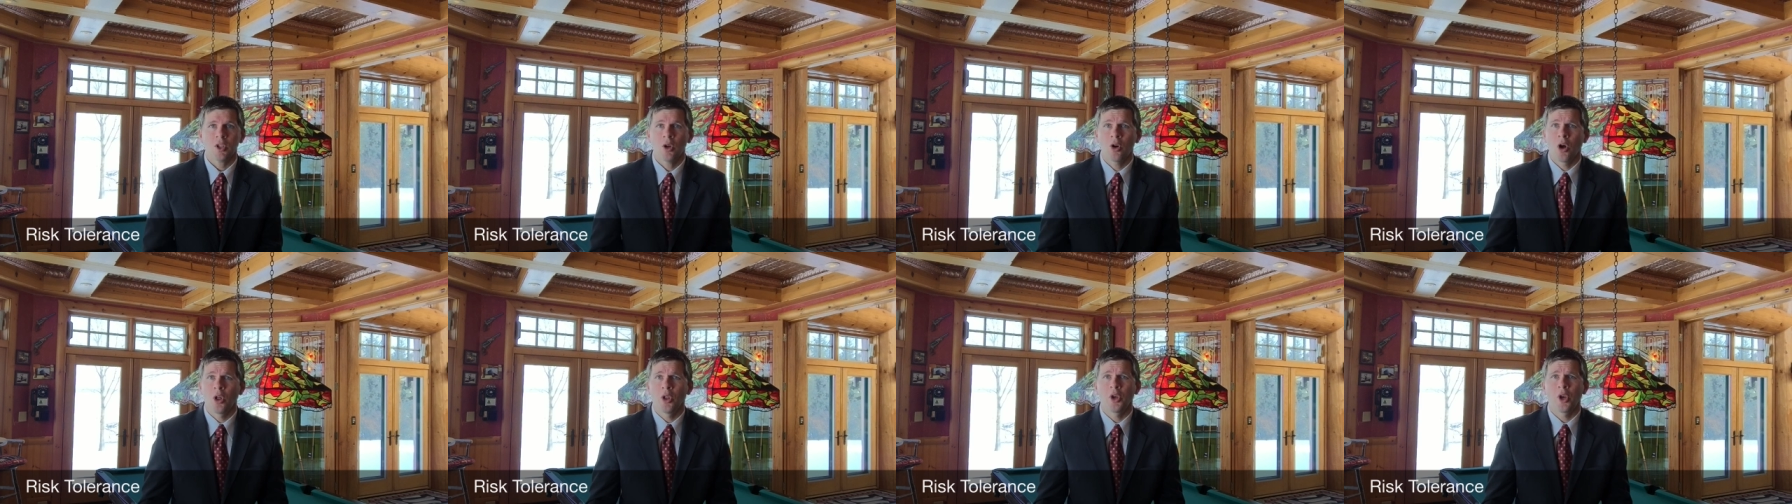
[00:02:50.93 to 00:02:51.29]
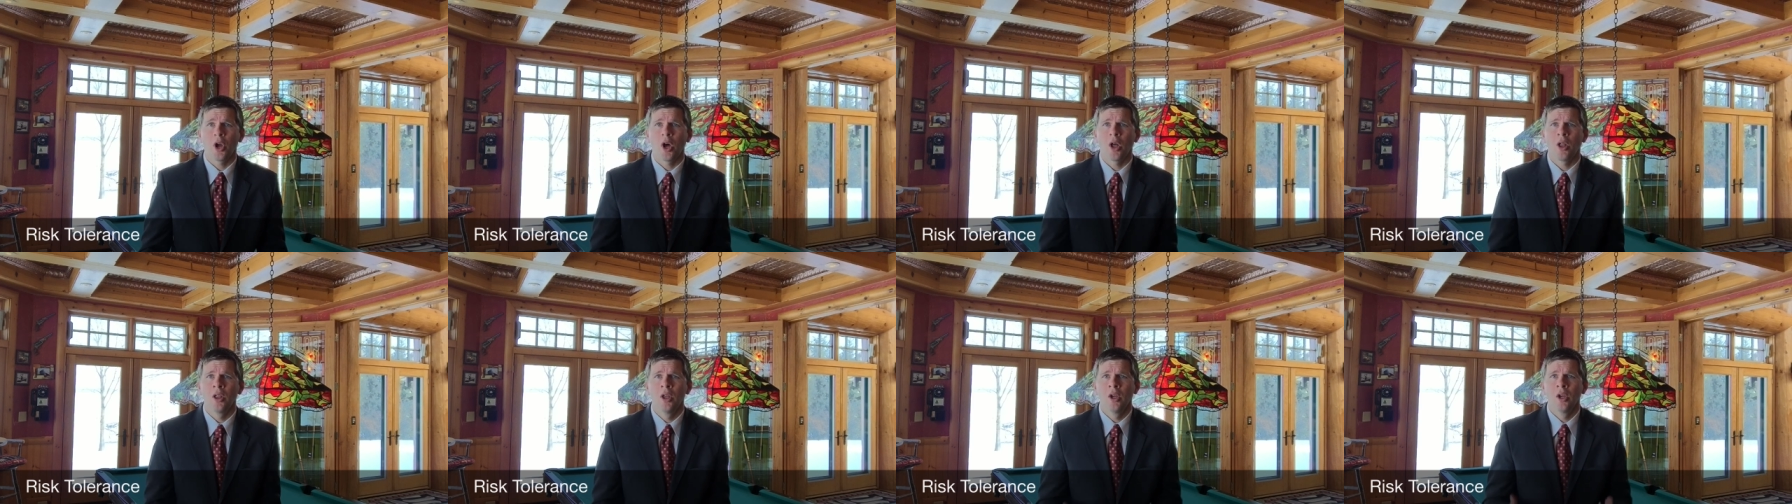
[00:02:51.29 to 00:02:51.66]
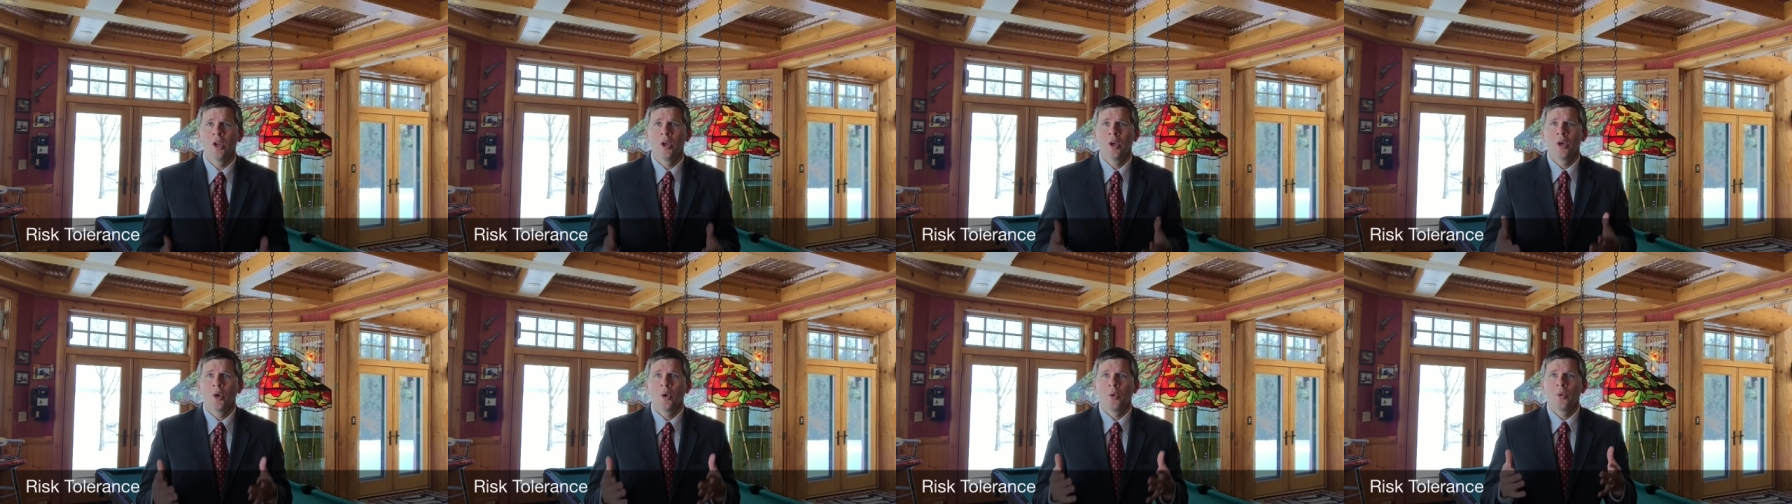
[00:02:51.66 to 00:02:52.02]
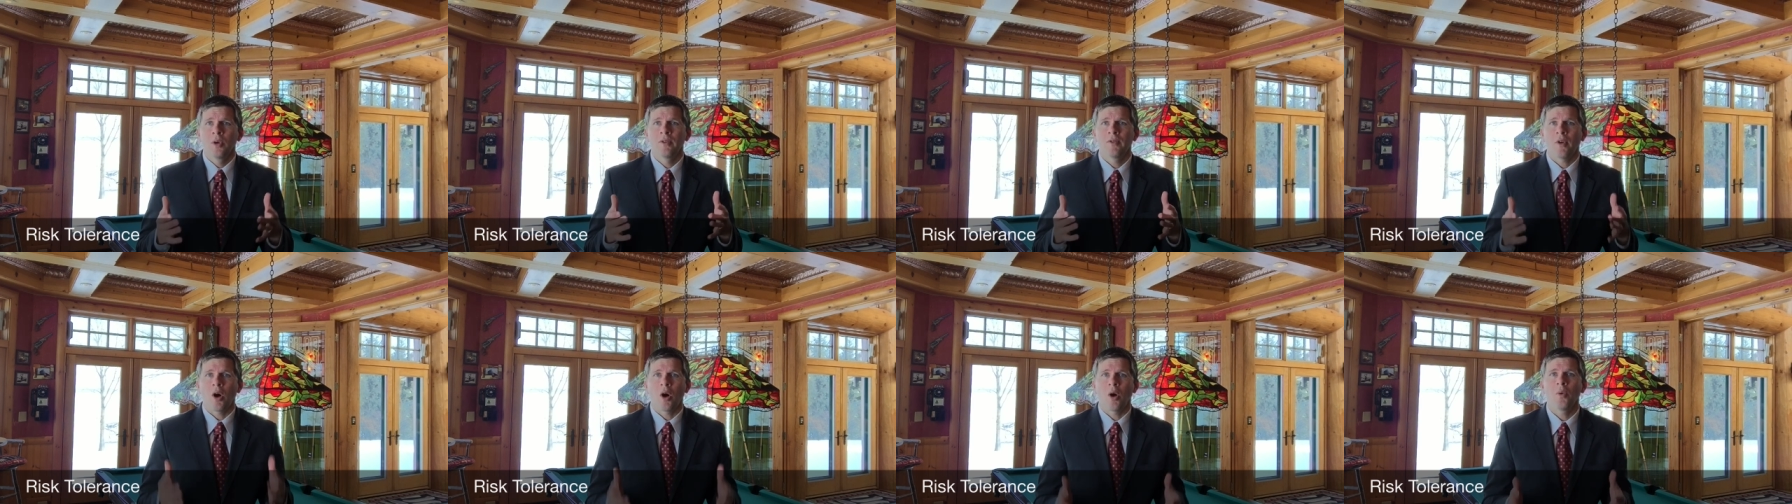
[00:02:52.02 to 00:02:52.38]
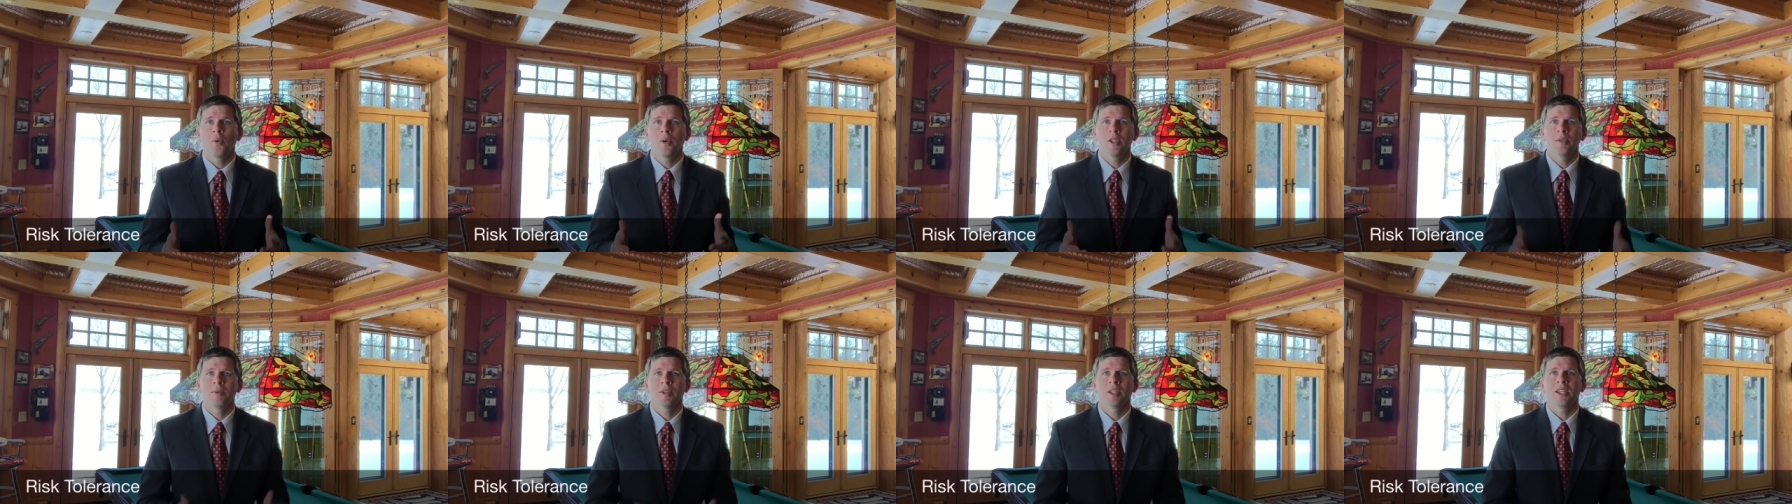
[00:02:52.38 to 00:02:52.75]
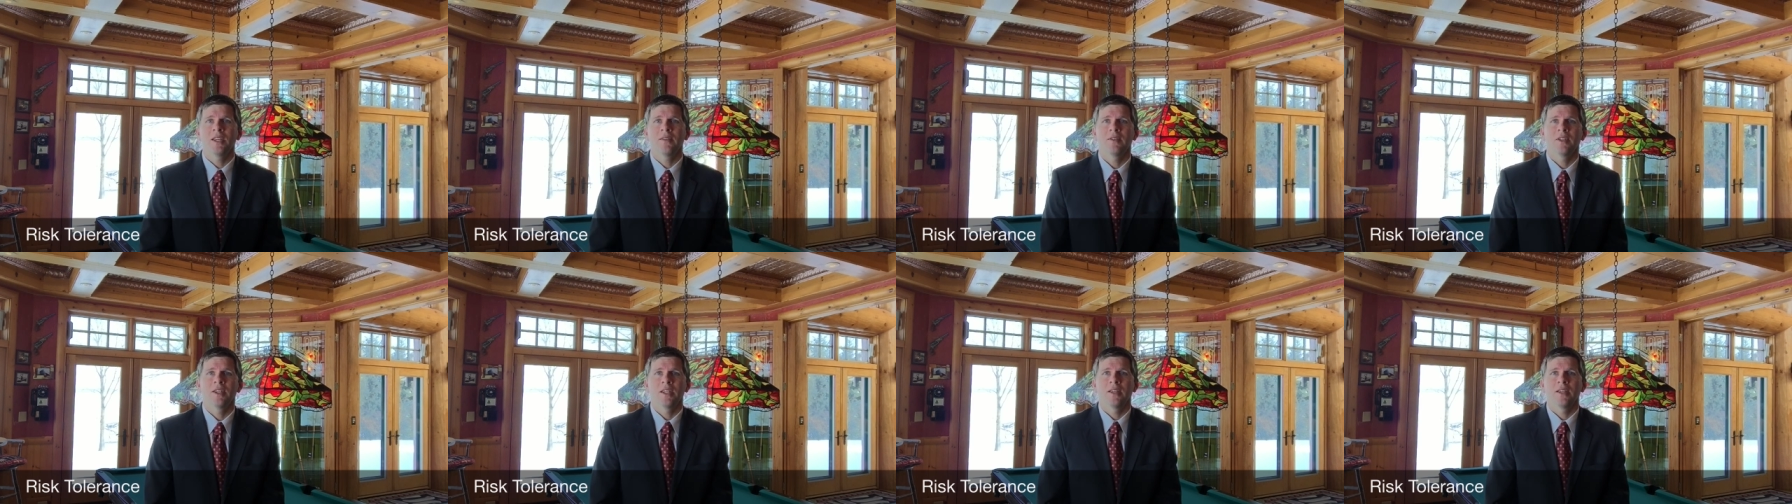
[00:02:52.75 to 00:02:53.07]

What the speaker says: All in all, we have always been given